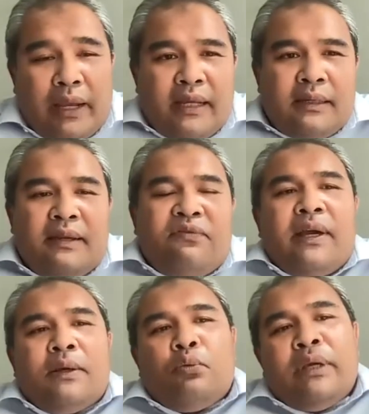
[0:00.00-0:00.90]
And in
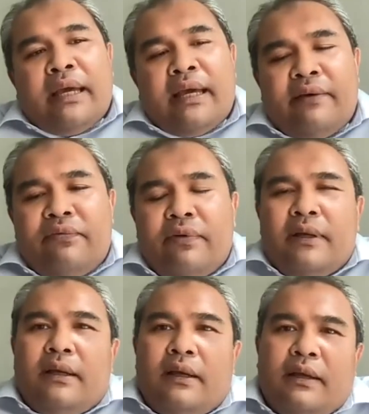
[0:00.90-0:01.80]
fact, we have
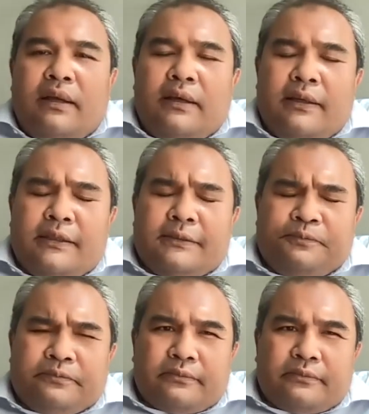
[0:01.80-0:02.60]
a